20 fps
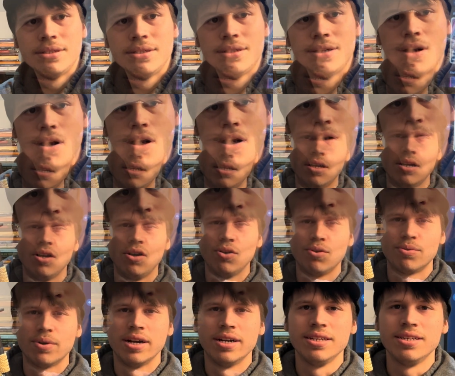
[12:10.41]
off.
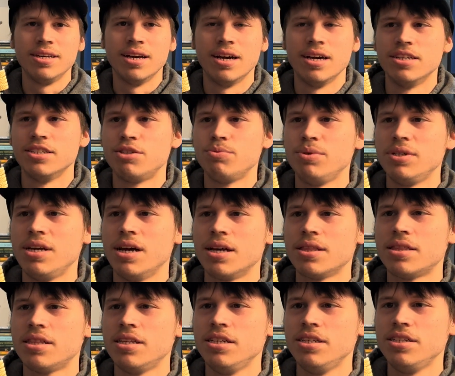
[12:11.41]
Alrighty, guys. We
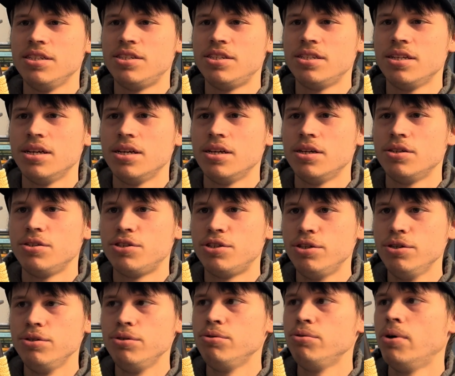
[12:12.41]
got these
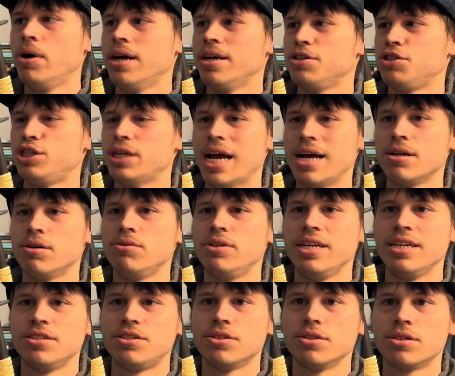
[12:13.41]
two Shadow
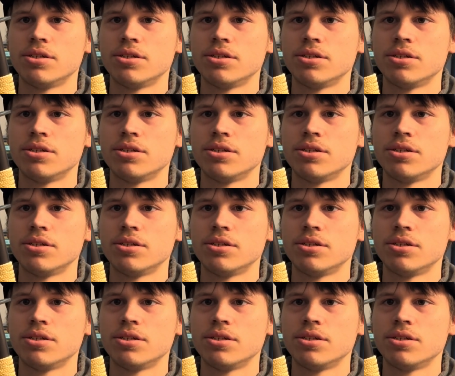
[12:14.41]
Dancer